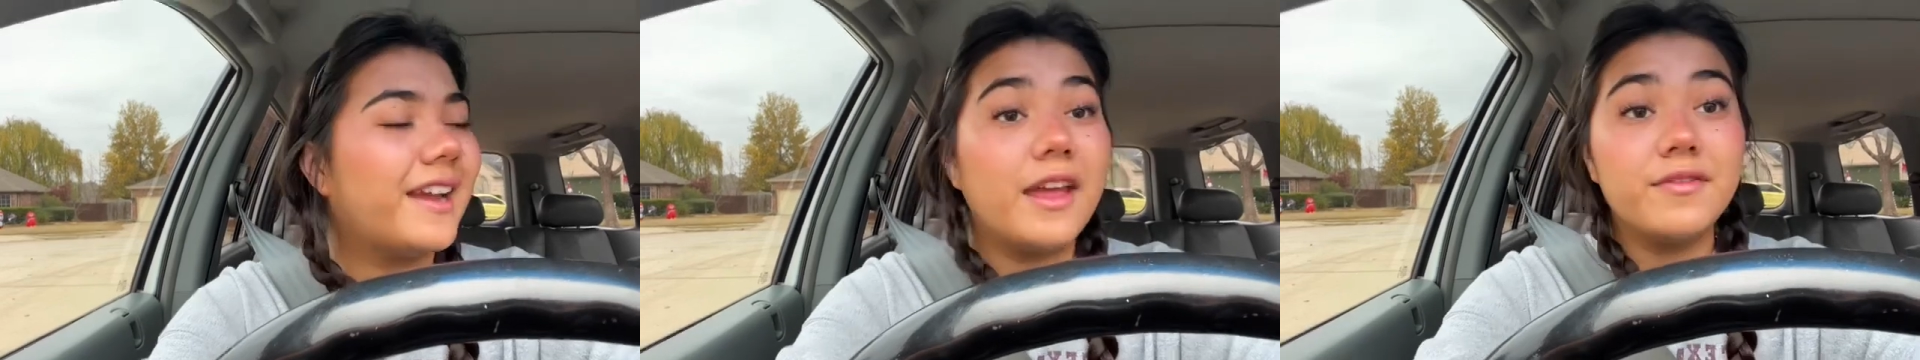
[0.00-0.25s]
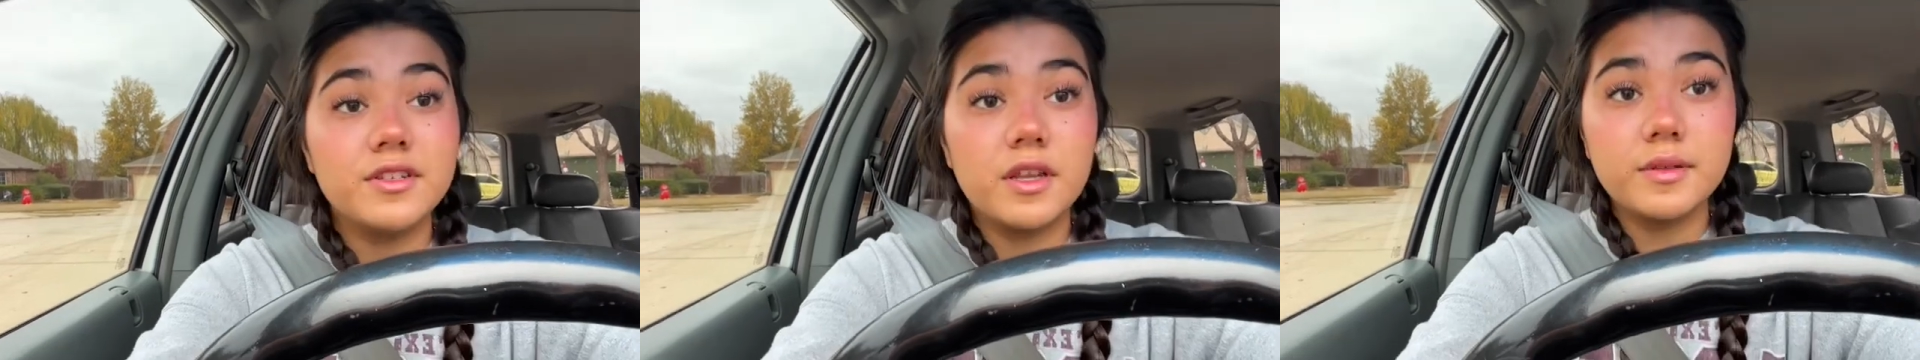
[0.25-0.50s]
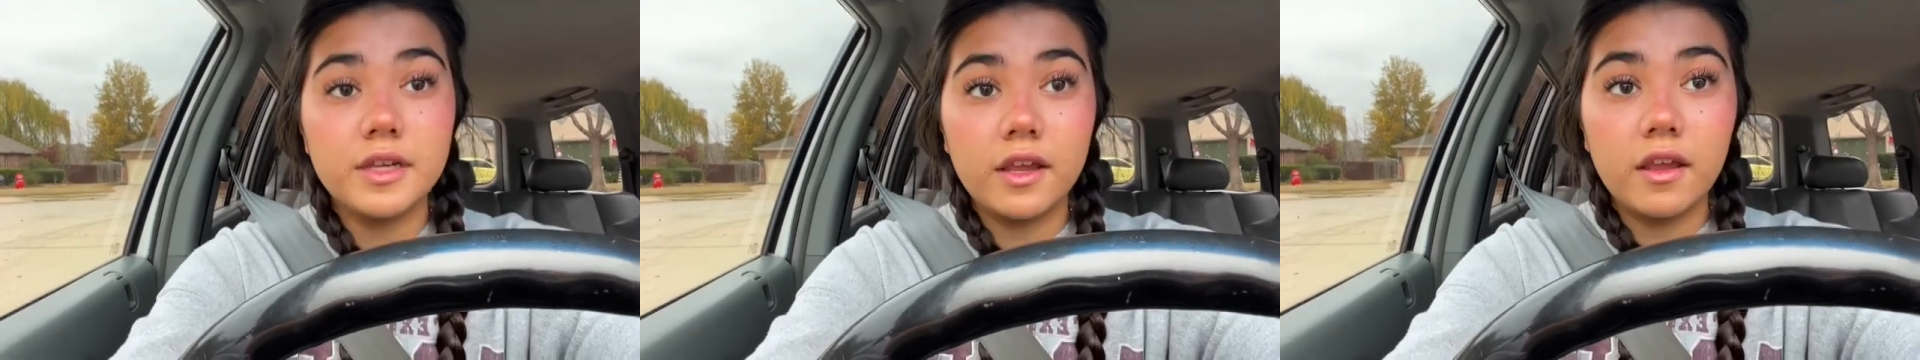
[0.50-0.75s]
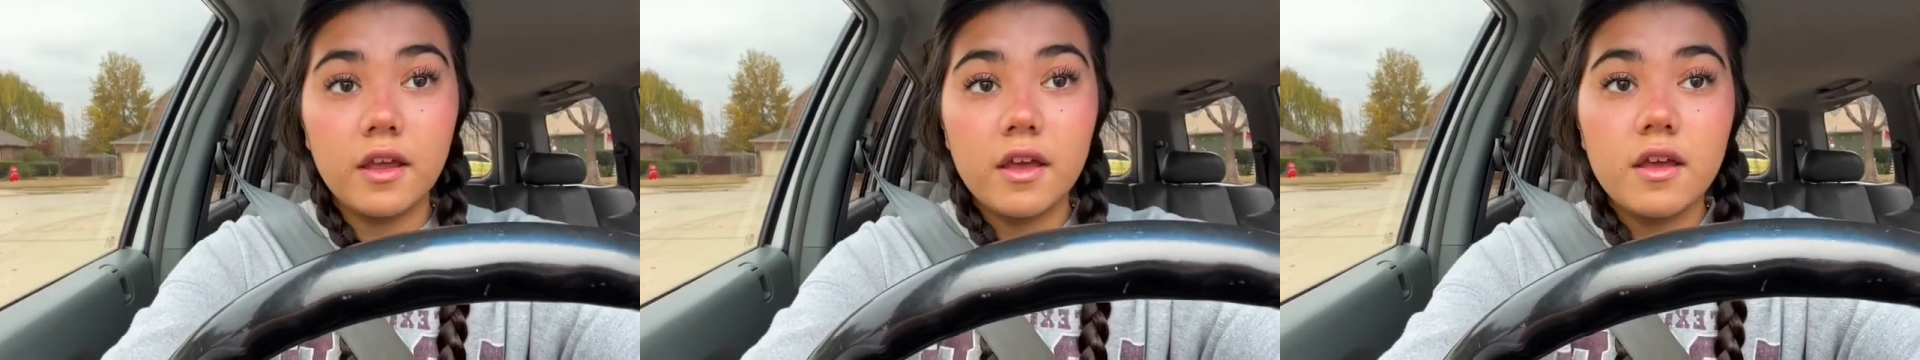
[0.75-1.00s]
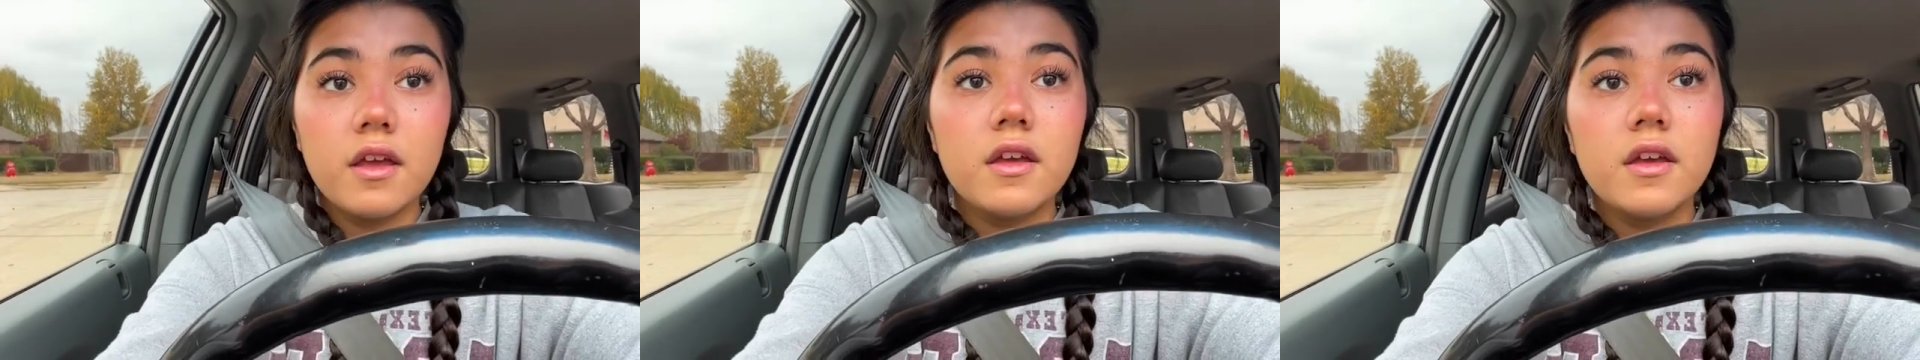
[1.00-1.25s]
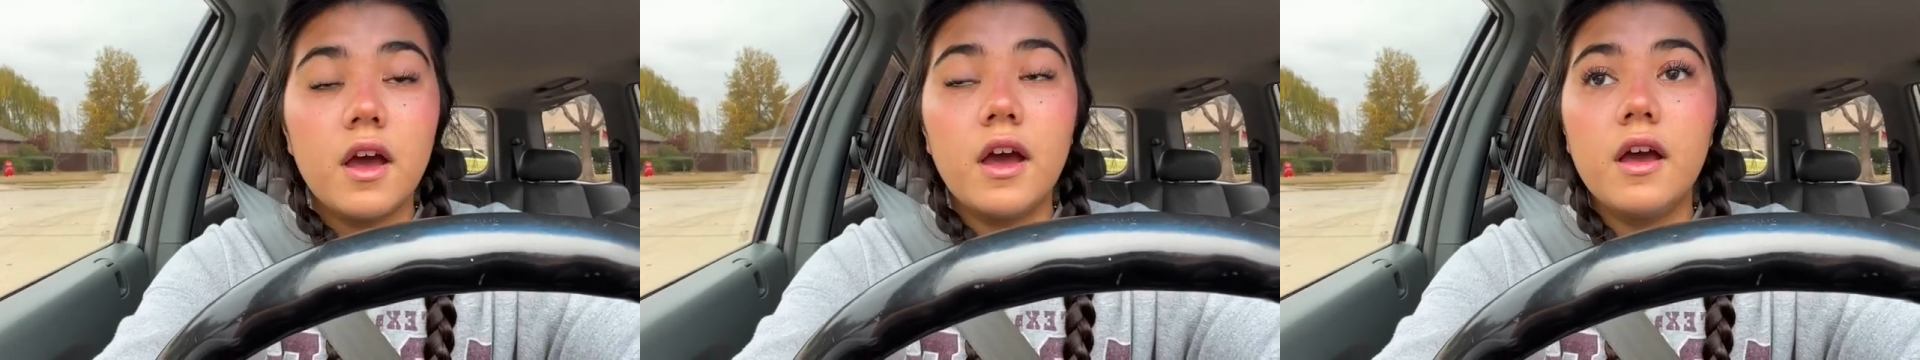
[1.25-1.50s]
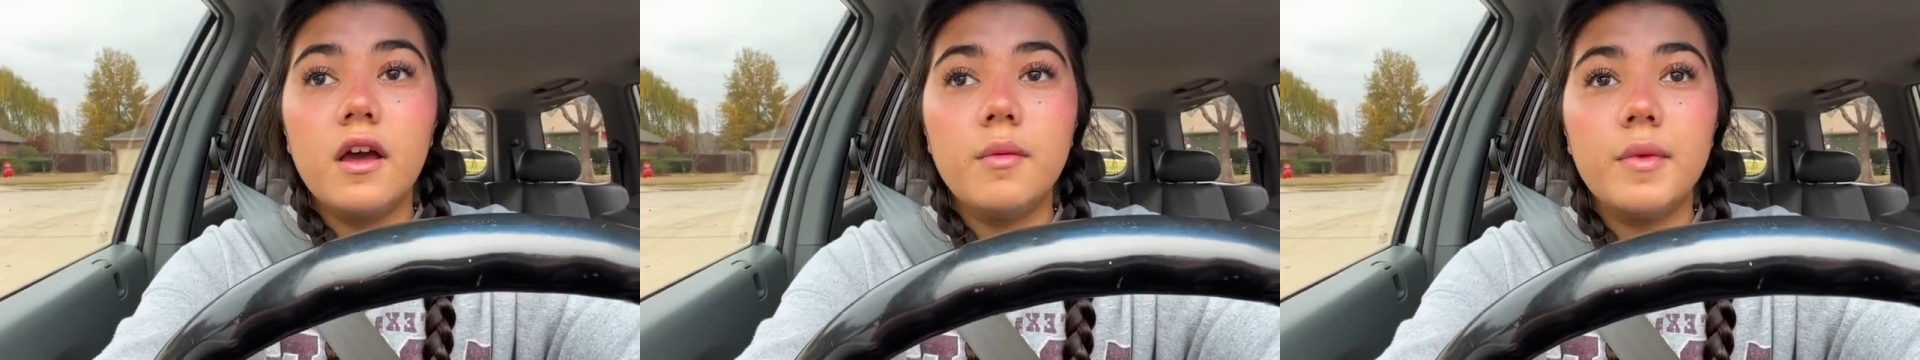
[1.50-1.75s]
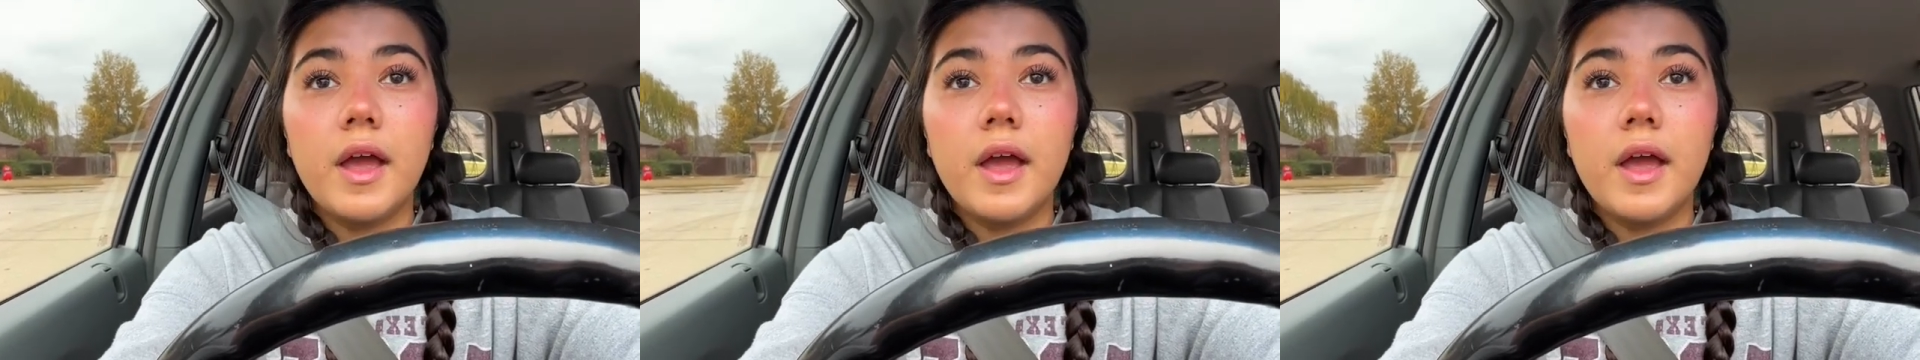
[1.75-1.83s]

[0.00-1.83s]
I just stopped singing. Um,